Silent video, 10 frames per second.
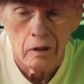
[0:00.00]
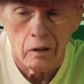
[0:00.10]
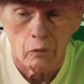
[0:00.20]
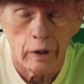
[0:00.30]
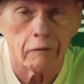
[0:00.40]

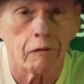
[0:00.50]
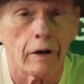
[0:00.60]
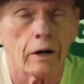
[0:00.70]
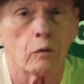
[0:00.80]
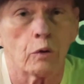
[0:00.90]
Ric
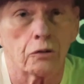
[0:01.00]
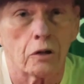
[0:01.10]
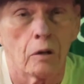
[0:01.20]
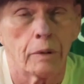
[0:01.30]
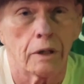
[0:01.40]
Flair was
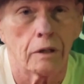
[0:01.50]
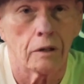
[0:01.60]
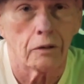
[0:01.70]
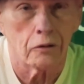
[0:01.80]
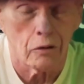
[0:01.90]
coming
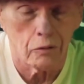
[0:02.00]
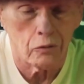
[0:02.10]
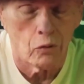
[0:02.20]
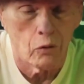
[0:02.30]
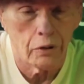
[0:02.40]
to
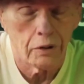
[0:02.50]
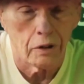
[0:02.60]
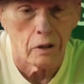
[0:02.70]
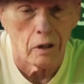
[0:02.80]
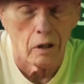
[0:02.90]
territory
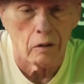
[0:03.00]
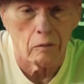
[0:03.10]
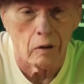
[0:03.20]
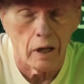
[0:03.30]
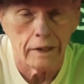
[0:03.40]
in
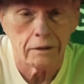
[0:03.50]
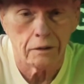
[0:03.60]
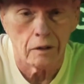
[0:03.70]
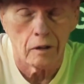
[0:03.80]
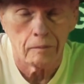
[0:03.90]

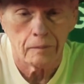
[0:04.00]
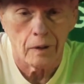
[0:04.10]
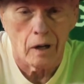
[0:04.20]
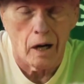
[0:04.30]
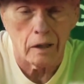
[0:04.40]
late
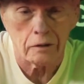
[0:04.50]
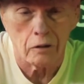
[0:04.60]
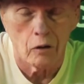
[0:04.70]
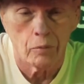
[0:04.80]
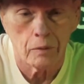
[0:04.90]

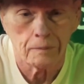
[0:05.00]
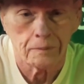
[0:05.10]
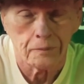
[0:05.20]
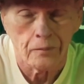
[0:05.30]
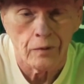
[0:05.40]
October
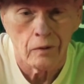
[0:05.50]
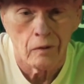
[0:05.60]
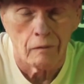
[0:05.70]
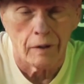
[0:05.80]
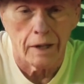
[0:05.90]

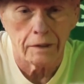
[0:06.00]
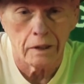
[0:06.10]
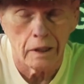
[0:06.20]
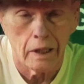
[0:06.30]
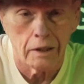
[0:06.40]
of
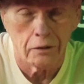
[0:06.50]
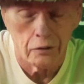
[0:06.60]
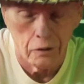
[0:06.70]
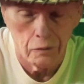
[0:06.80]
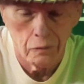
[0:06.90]

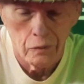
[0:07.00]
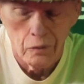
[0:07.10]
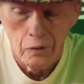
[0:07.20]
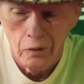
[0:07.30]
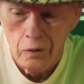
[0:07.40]
1982,
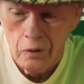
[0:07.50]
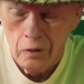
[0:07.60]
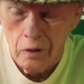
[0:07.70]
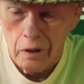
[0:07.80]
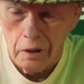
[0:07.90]

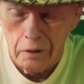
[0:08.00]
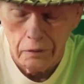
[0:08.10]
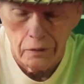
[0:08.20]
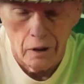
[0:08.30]
and